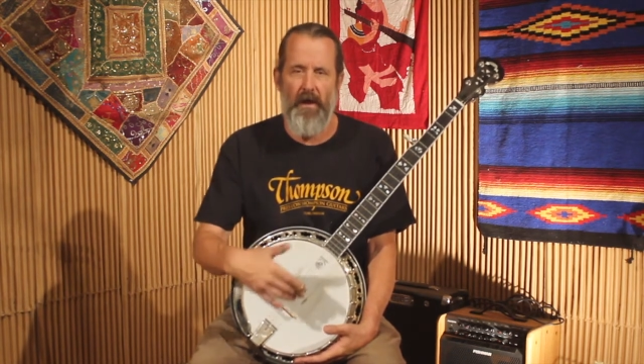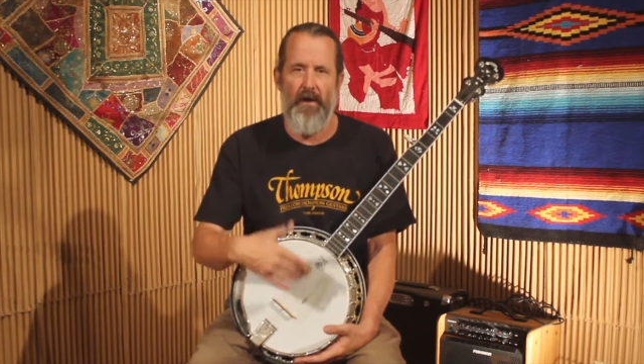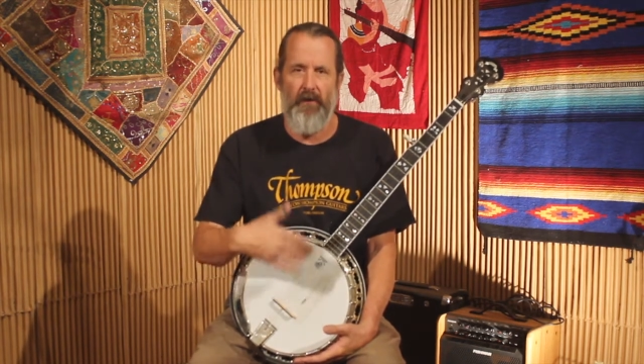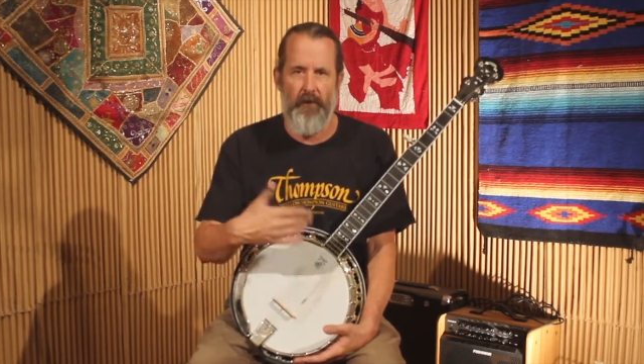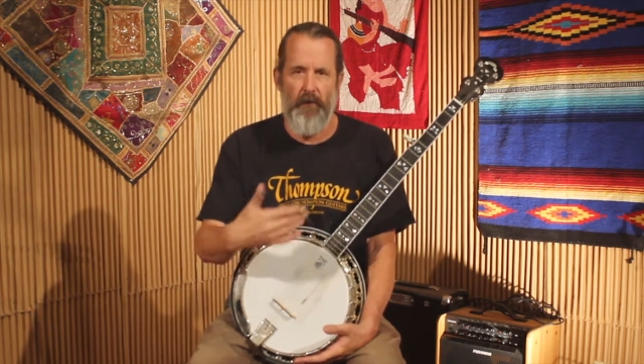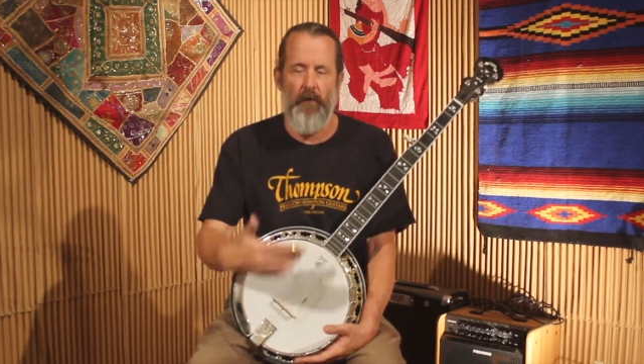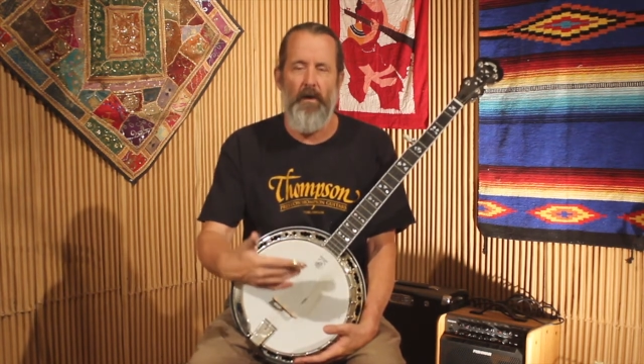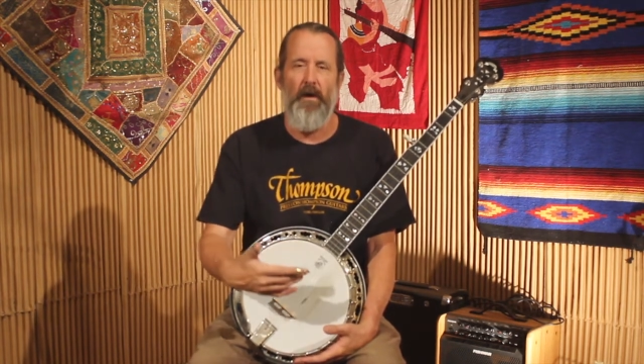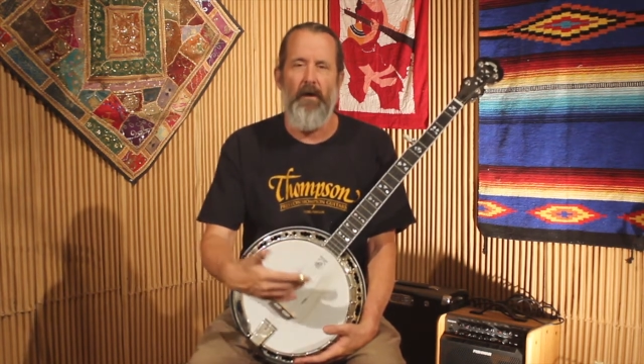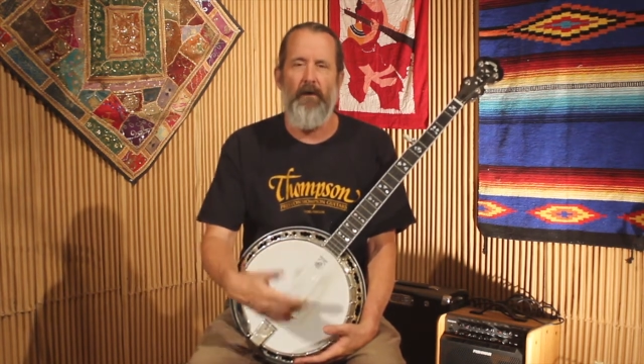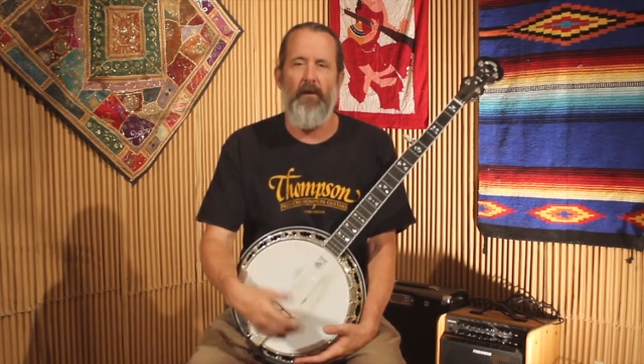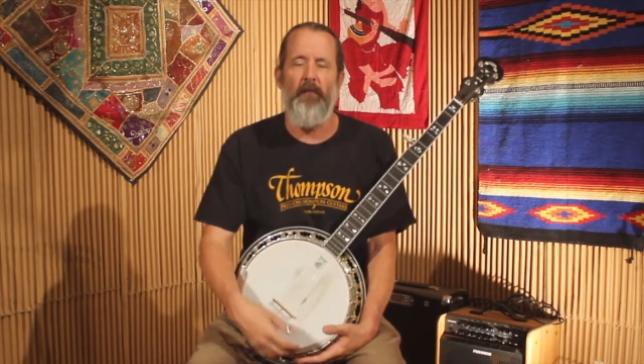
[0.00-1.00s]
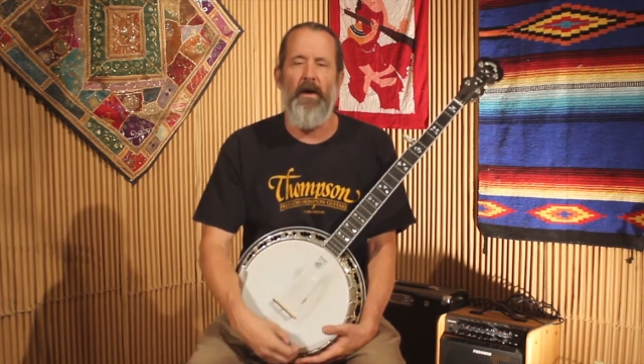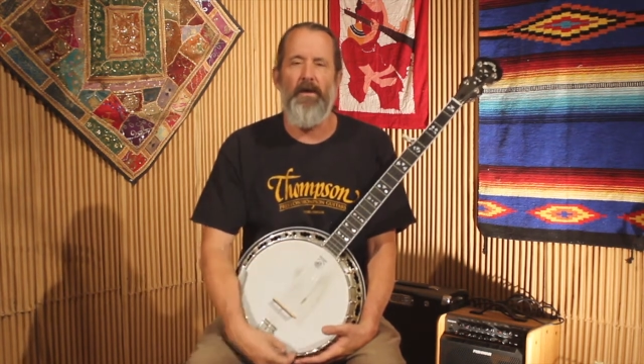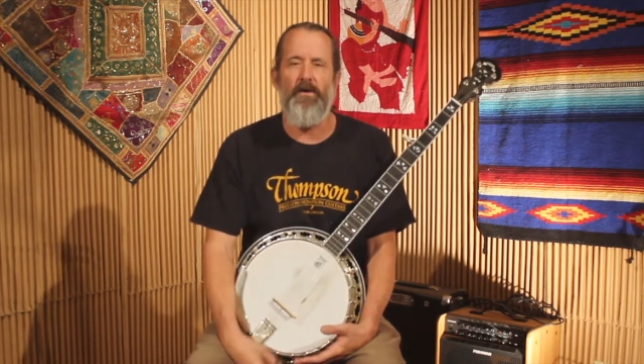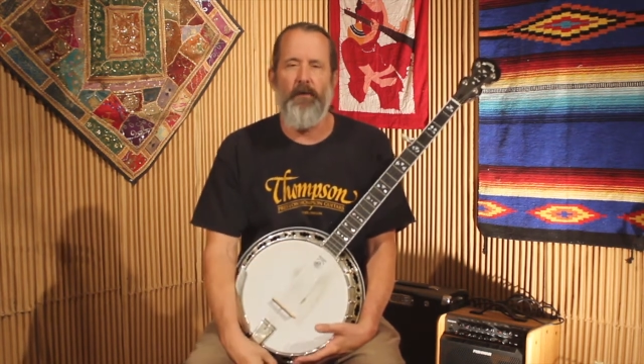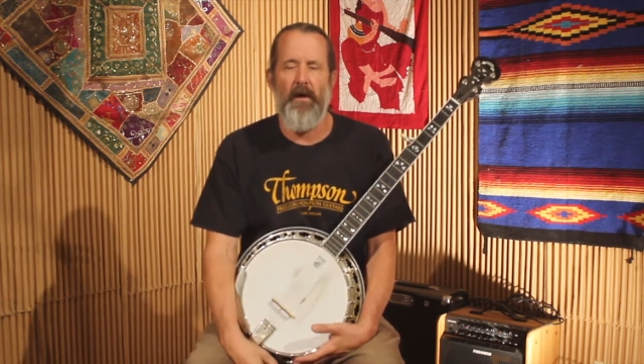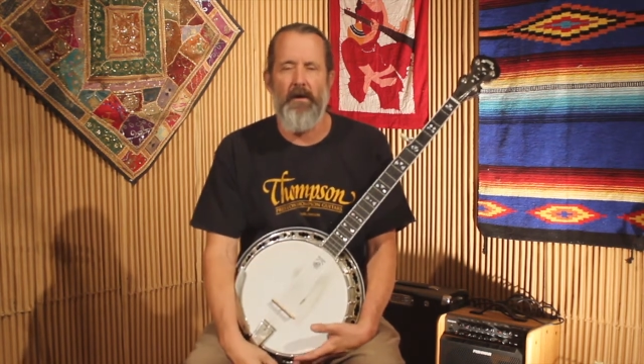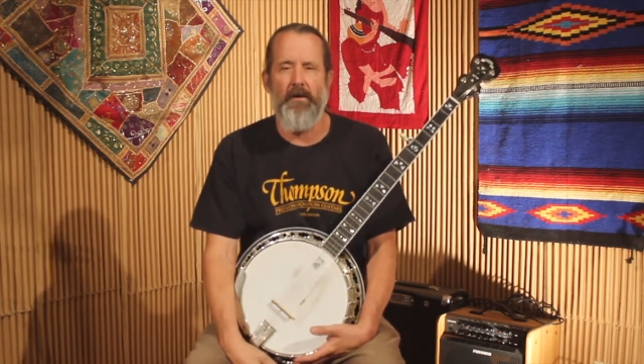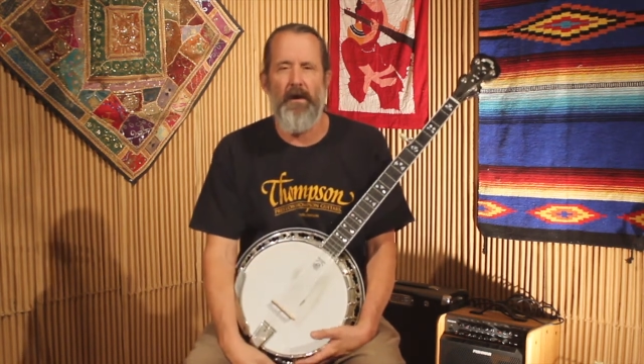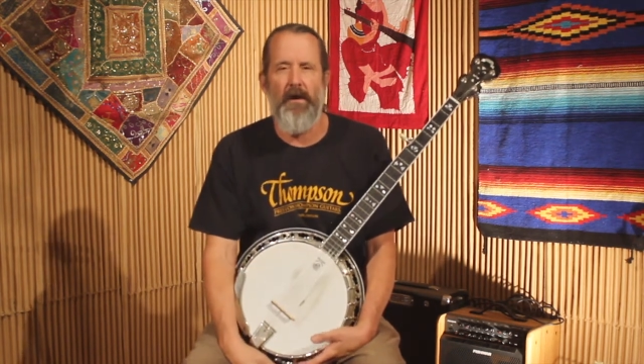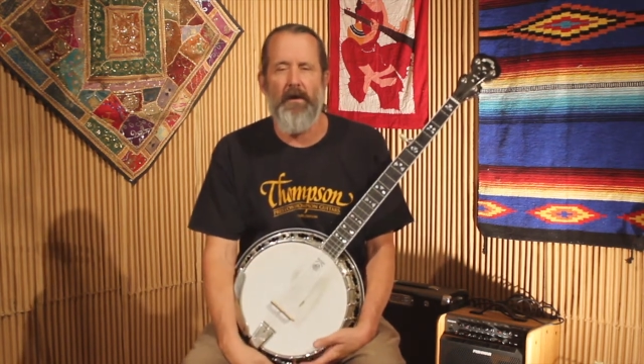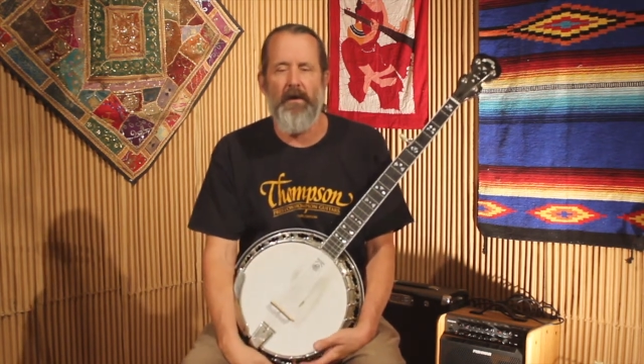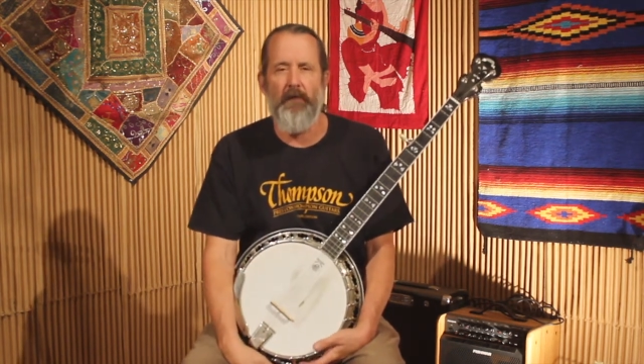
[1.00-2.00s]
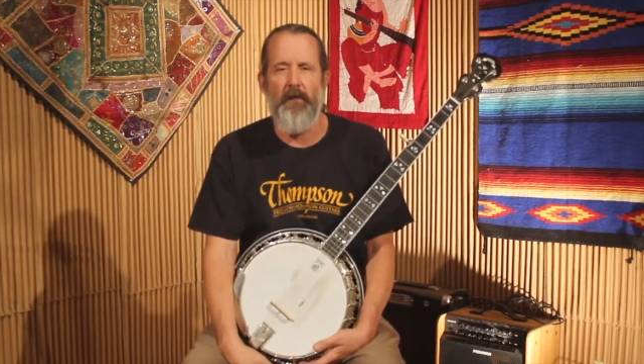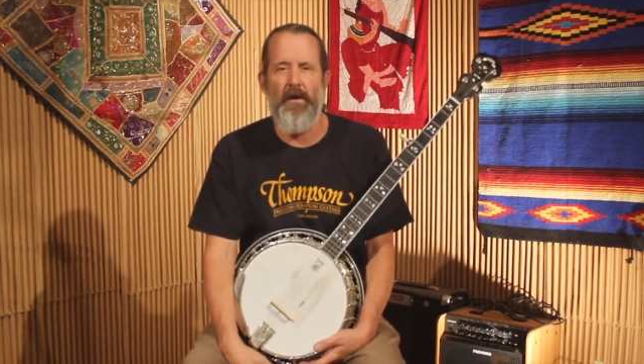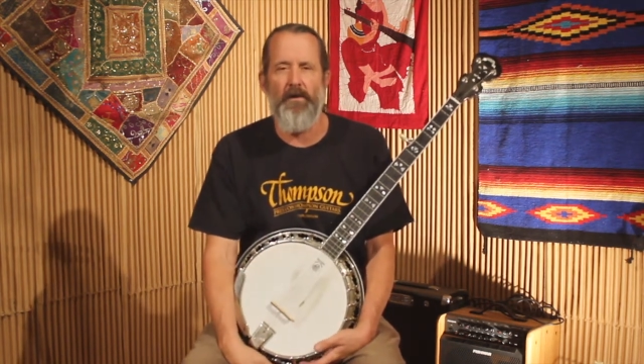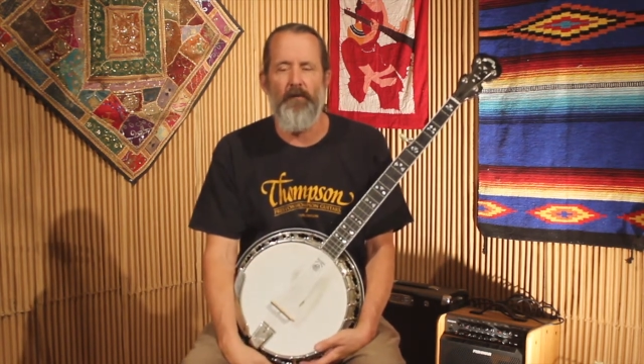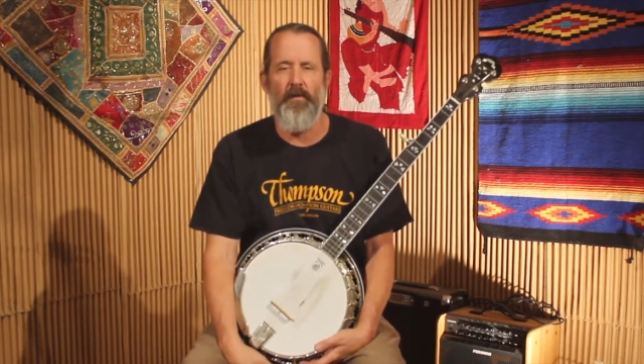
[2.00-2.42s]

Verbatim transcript: I threw the major pentatonic and major